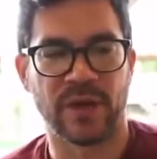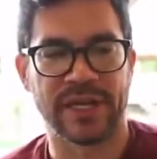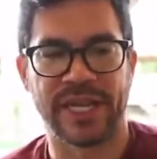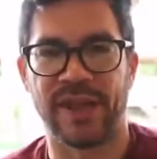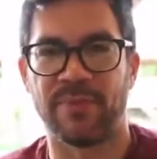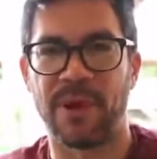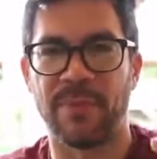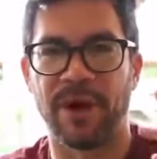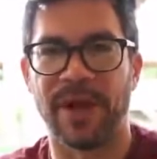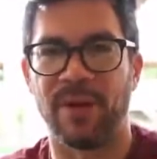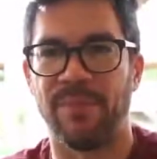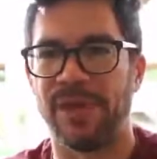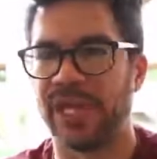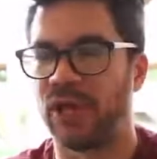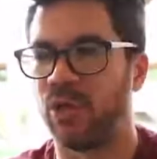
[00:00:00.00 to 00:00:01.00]
I can't remember
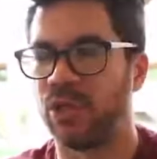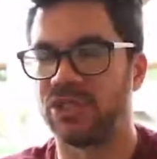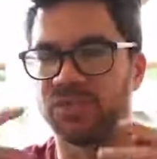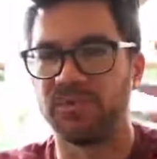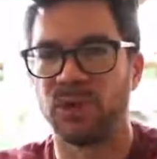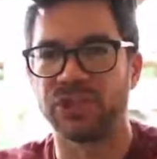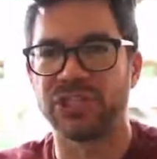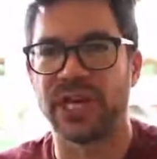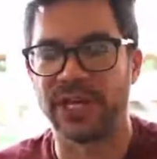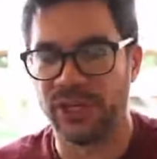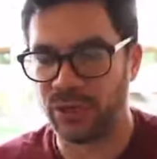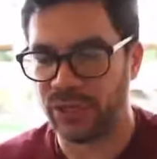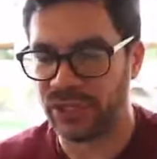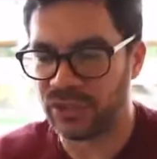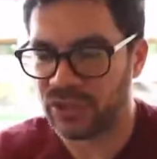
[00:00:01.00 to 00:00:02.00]
how big it was,
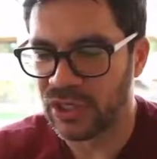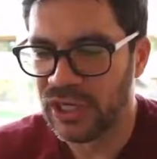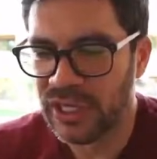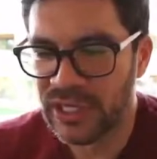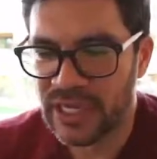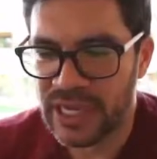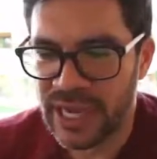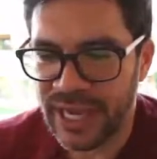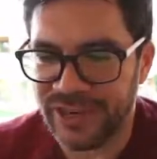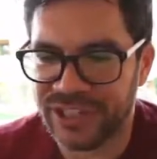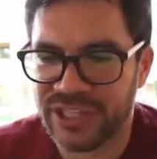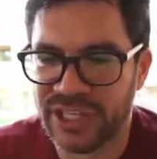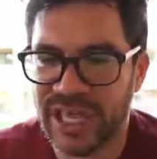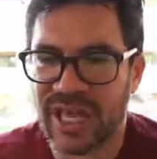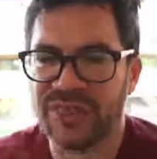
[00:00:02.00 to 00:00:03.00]
multi-units. And he
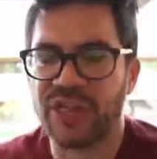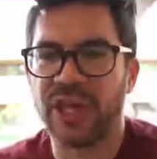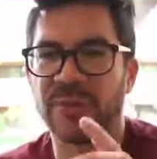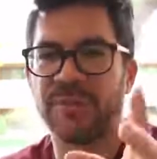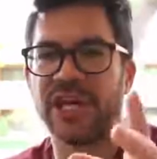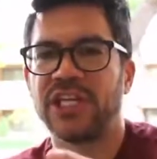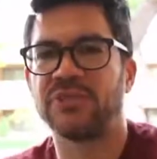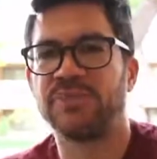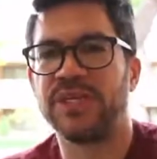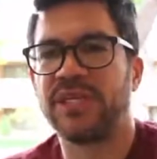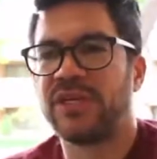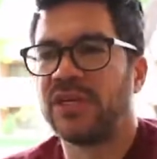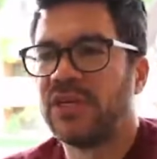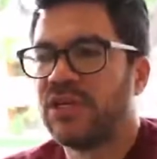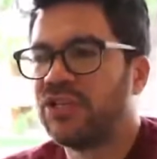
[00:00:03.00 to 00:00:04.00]
said, that thing pays
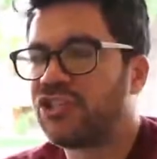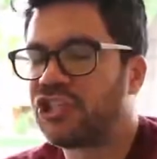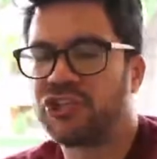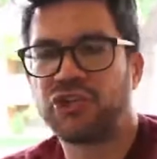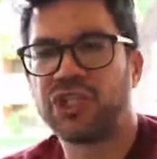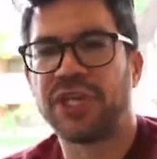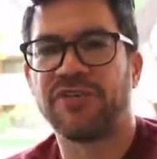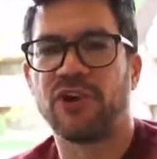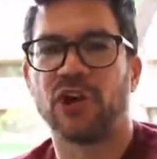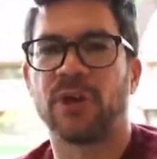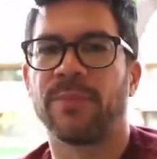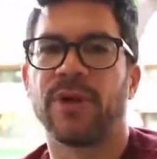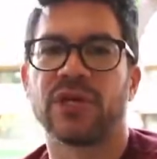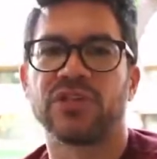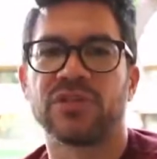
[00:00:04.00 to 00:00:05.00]
me $600 or
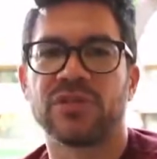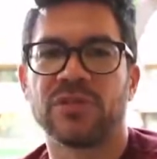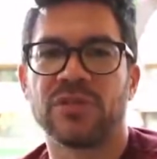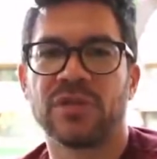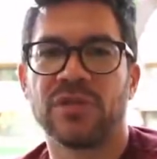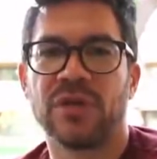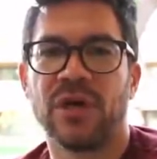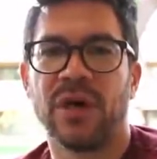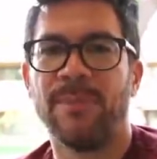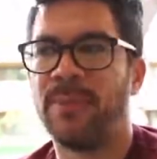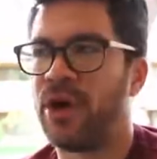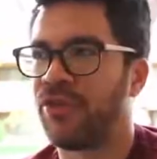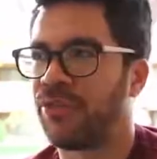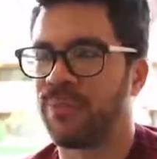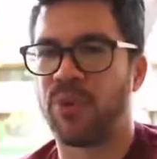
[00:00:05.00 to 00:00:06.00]
$700 a
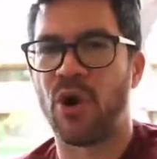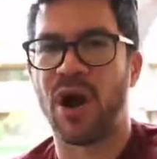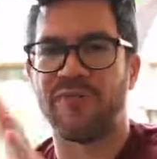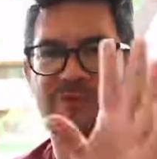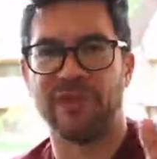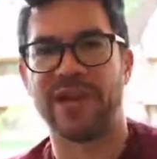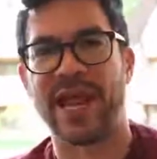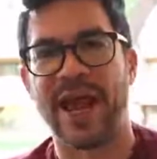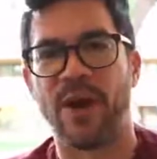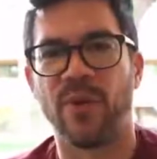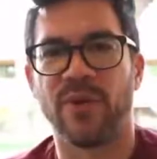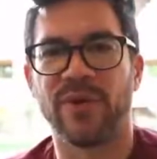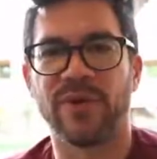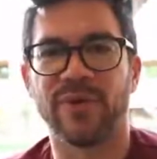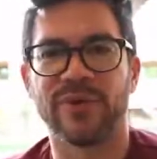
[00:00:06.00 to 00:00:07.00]
month profit now.
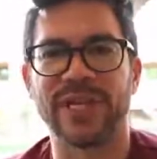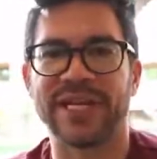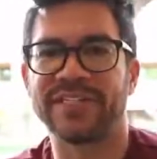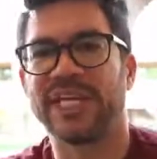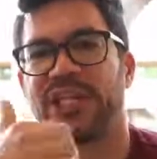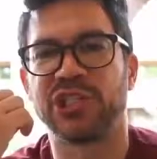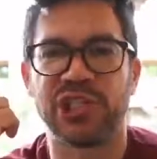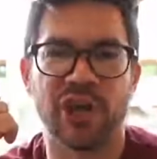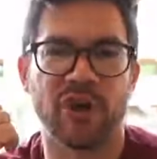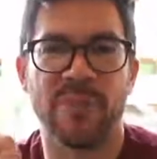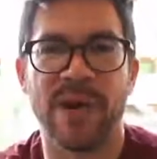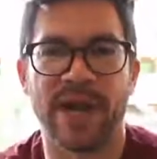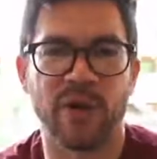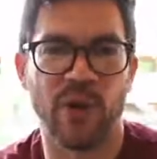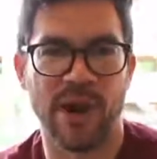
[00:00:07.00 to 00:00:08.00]
That takes care
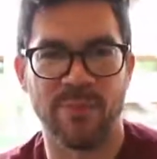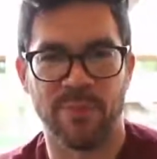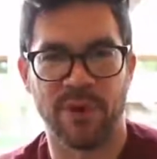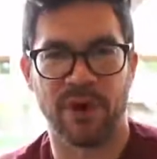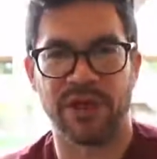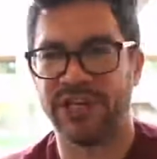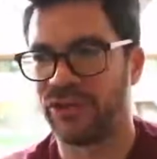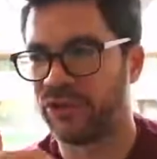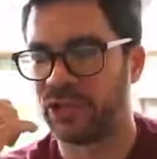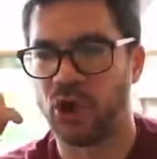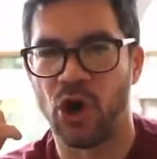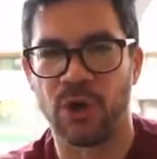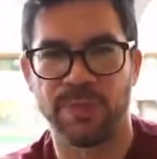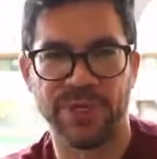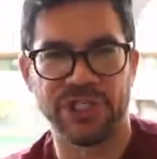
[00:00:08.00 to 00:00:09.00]
of my grandpa here in
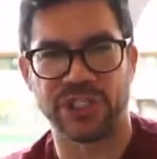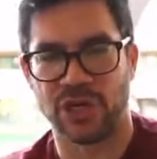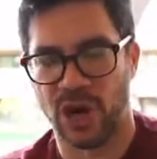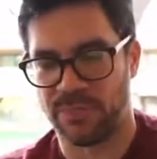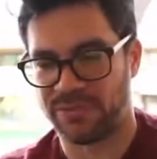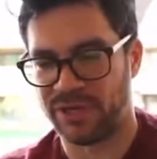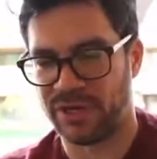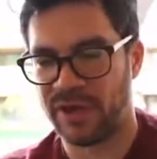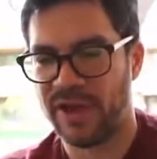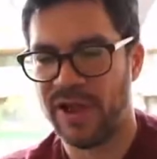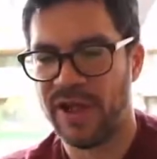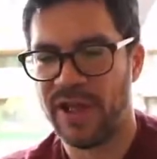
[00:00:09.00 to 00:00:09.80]
Long Beach, Compton.